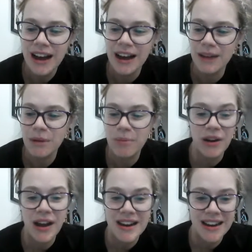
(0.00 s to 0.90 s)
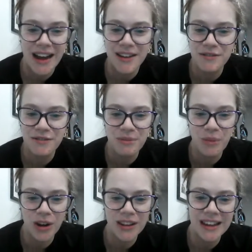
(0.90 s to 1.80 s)
About any kind of
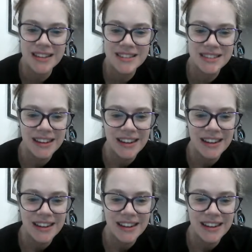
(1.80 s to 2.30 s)
Moorelands